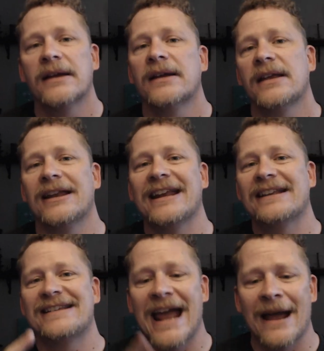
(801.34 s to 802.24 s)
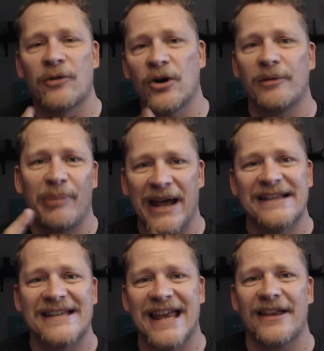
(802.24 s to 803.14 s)
You need damn good
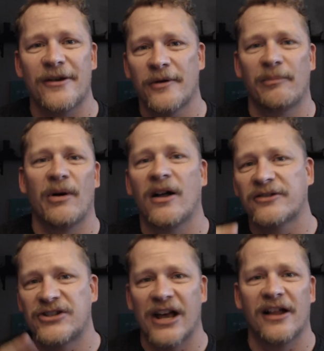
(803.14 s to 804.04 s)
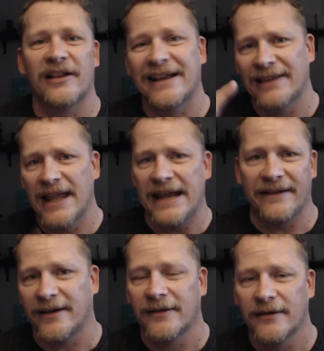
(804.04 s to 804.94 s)
pens. Get Uniball Gel Elite.
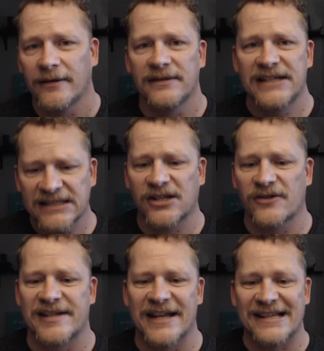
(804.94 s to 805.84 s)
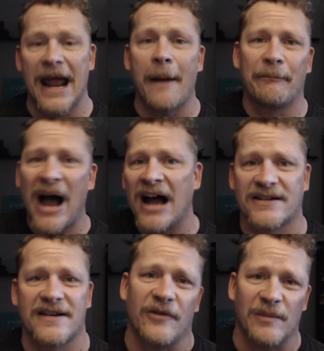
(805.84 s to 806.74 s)
Get those things. Get a
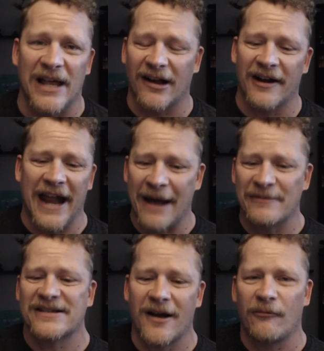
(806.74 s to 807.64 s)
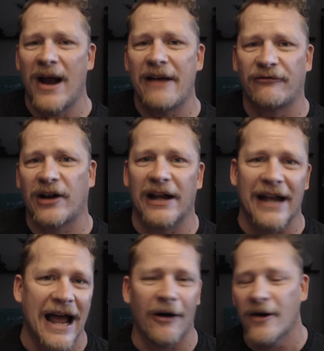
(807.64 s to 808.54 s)
box of them, like on Amazon right freaking
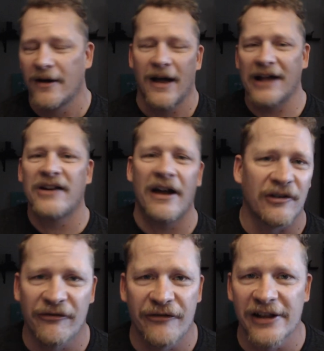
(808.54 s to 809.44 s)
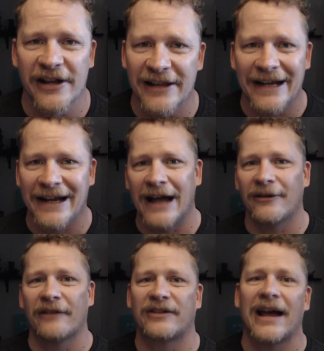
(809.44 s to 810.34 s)
now. I don't have an affiliate link. I don't
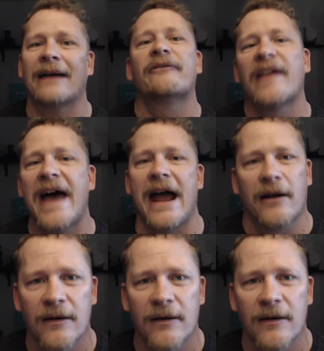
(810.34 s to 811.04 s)
have time for that.